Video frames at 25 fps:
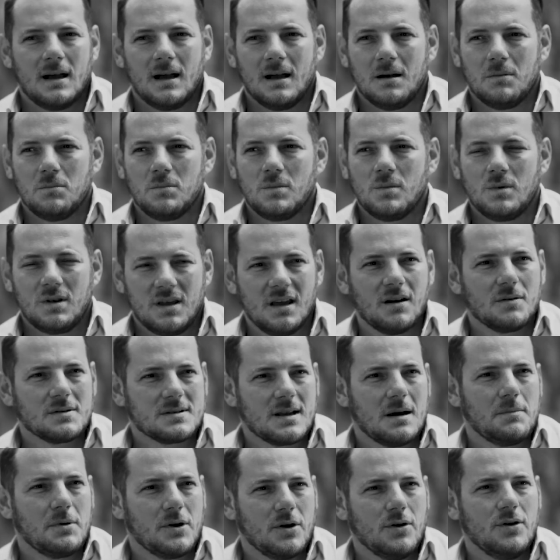Um,
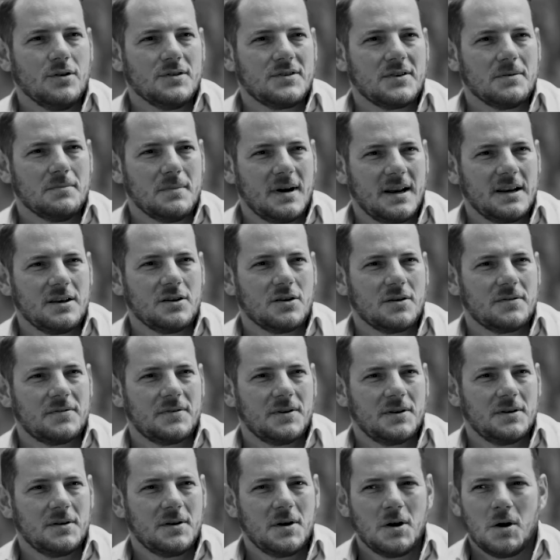yeah, I was able to earn some money
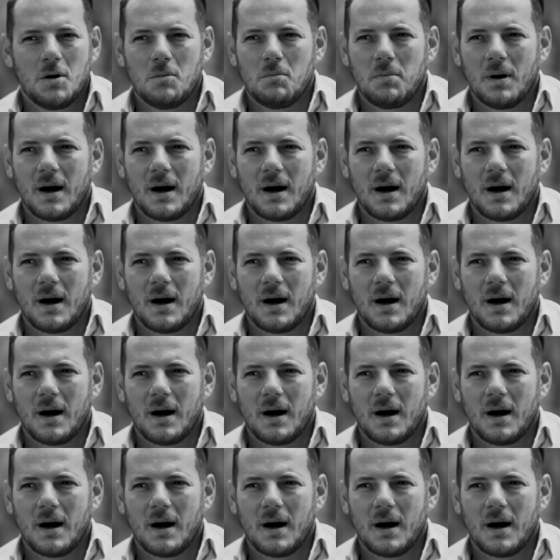off it,